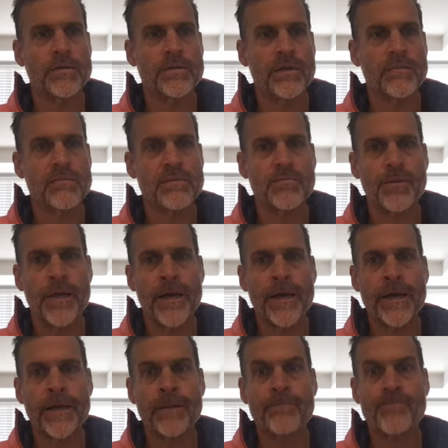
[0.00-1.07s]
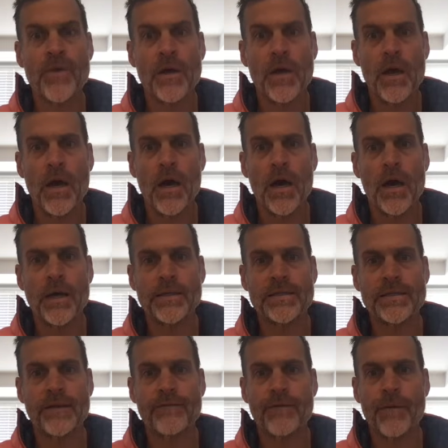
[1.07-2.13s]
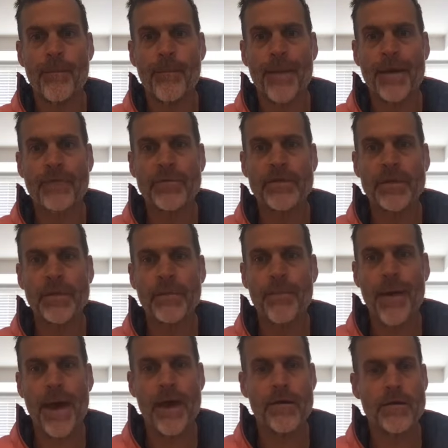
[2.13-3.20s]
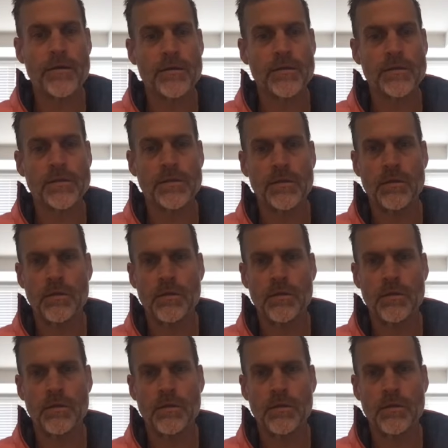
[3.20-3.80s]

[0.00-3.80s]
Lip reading: same spline, different mounting patterns,